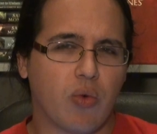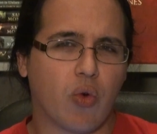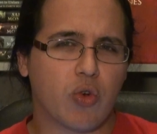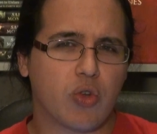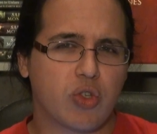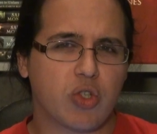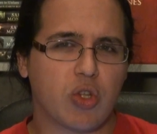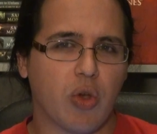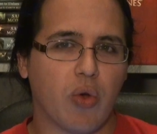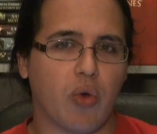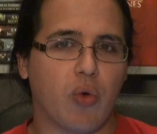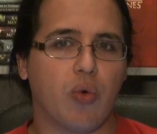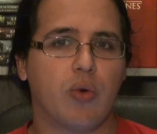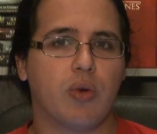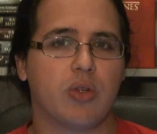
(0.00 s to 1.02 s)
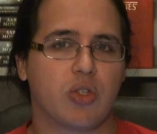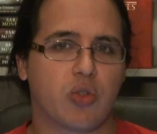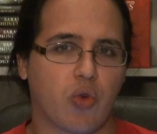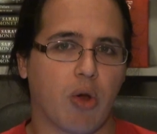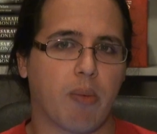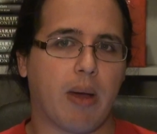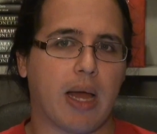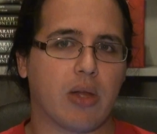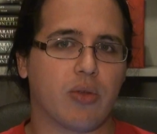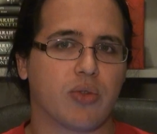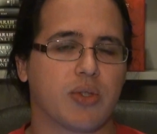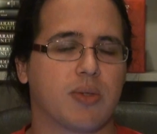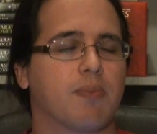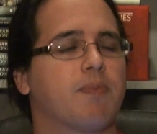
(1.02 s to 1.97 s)
or so square
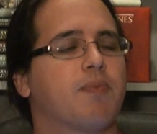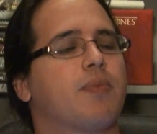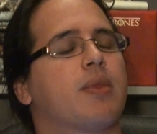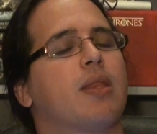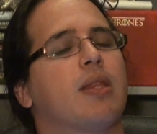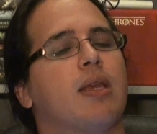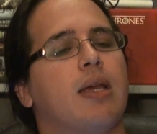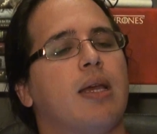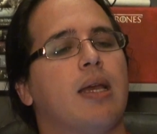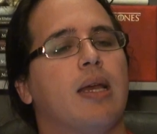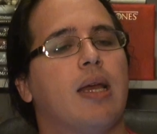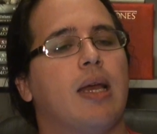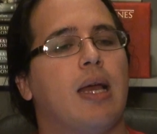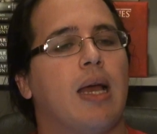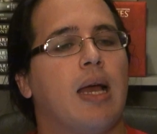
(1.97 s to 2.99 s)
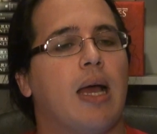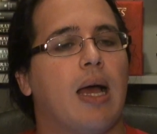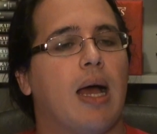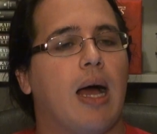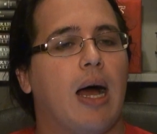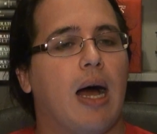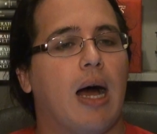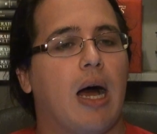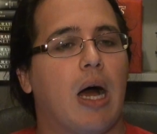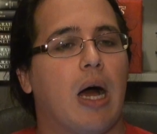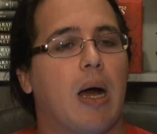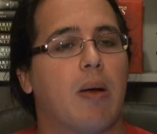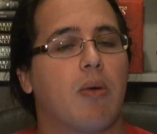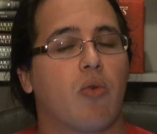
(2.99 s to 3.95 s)
miles.
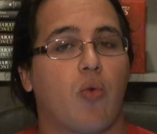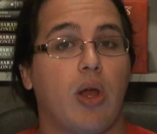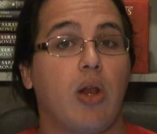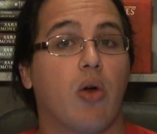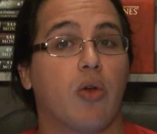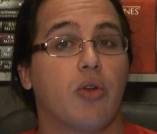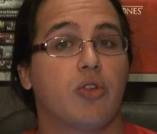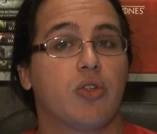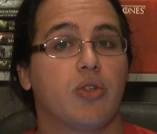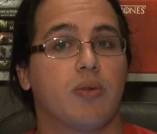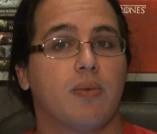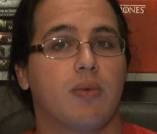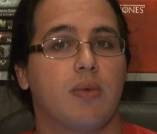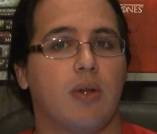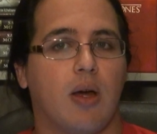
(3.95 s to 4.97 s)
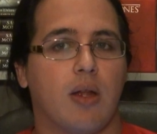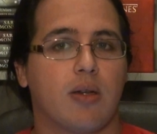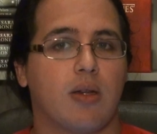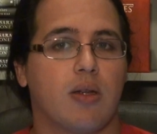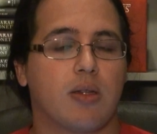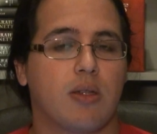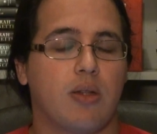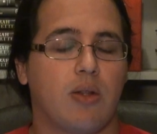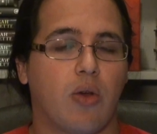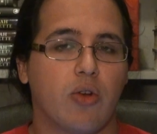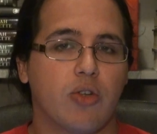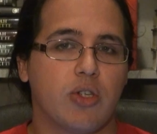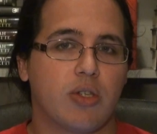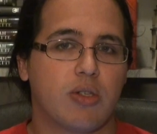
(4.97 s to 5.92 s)
Quite large. Not the
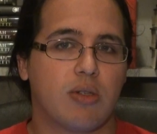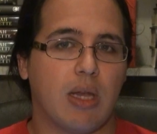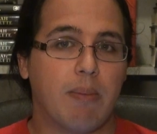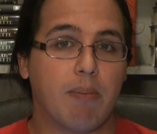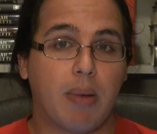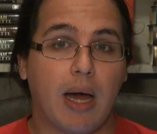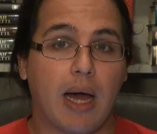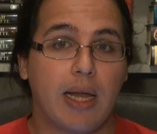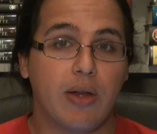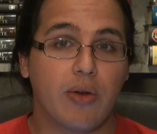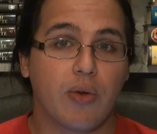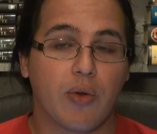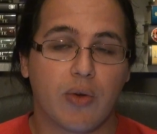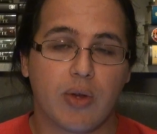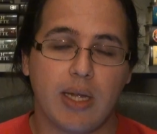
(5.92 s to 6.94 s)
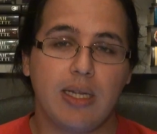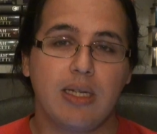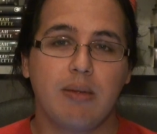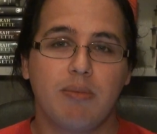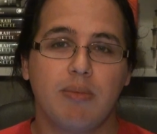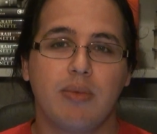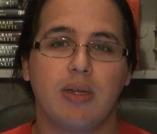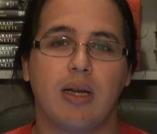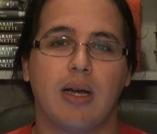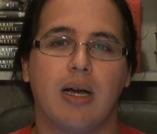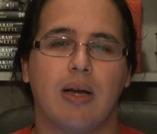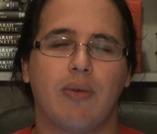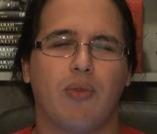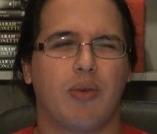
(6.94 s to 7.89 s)
largest empire or kingdom.
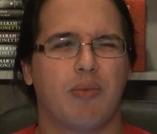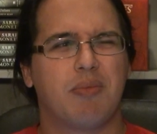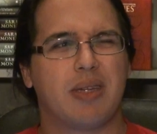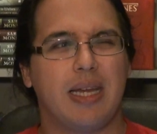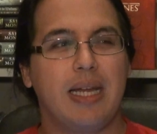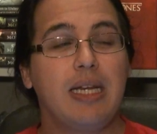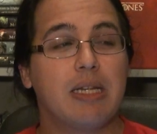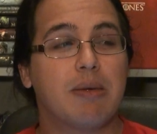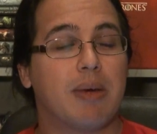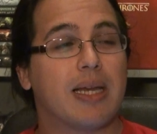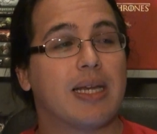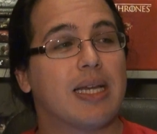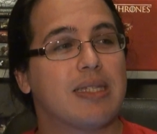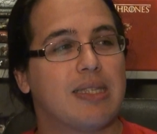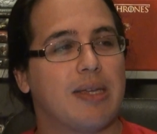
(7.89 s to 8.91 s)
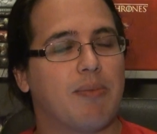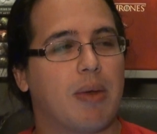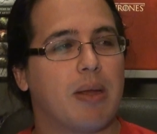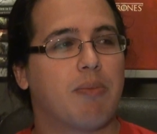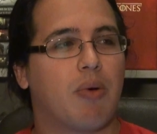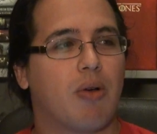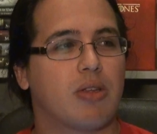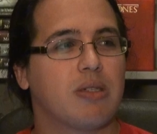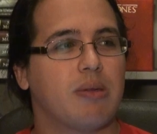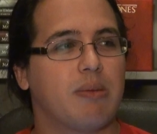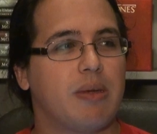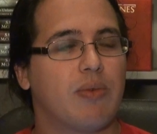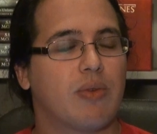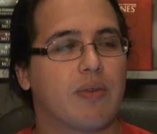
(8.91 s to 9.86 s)
Kingdom, I guess it might
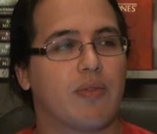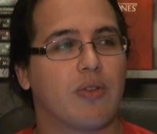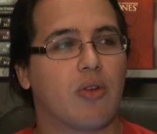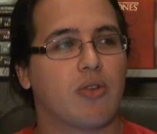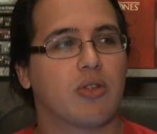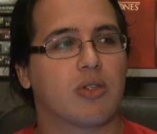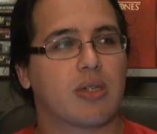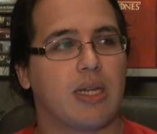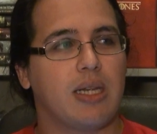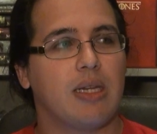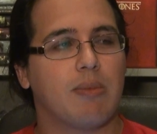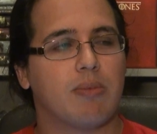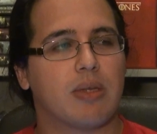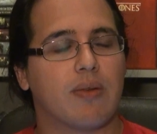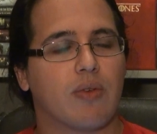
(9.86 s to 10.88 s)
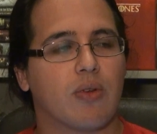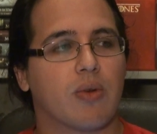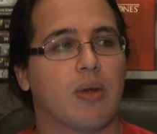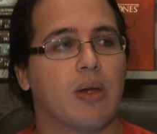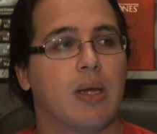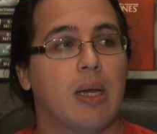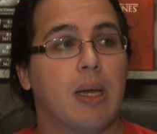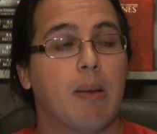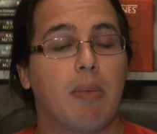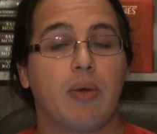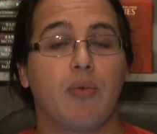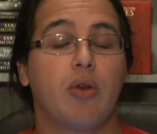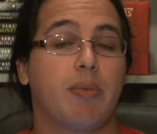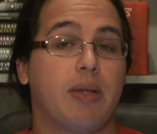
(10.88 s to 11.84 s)
possibly be one of the largest kingdoms ever, but
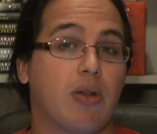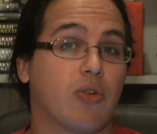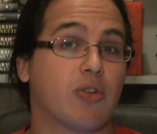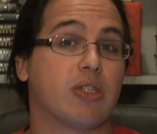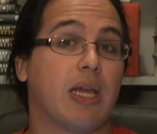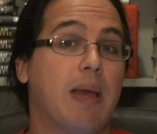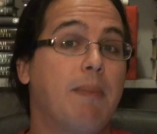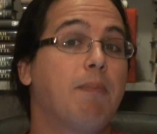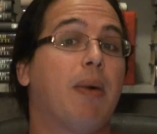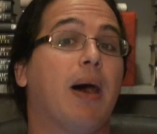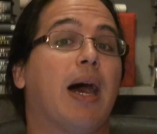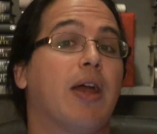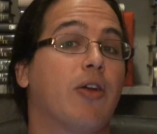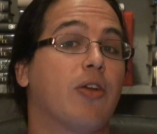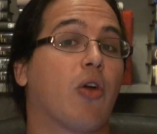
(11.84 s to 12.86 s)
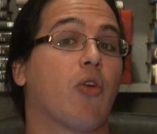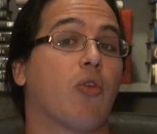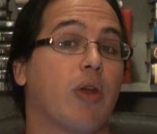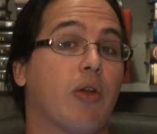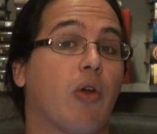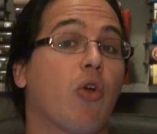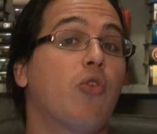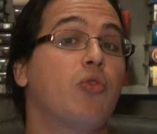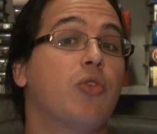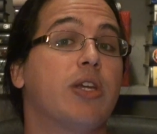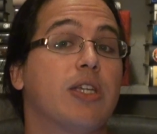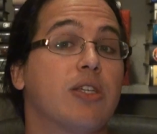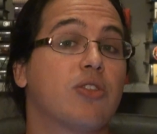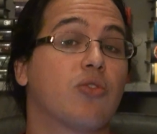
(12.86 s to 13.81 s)
it wouldn't be the largest empire in our own
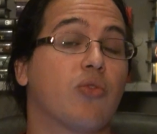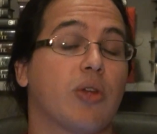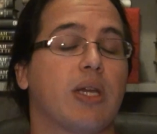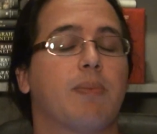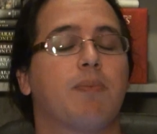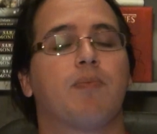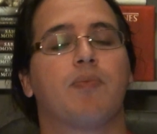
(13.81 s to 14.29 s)
history.